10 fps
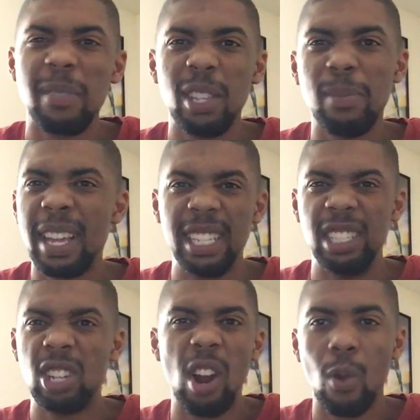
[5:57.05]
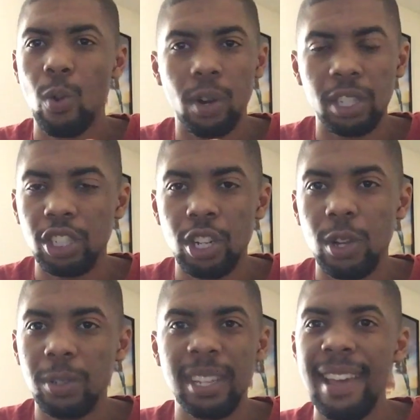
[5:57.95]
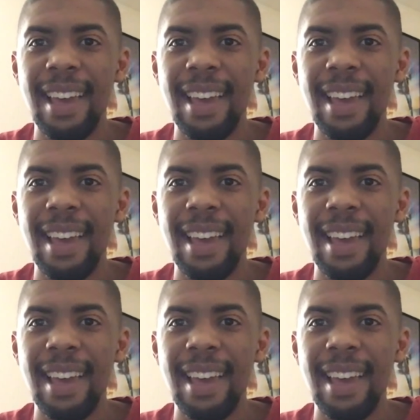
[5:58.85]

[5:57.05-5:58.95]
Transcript: He's making Star Wars jokes,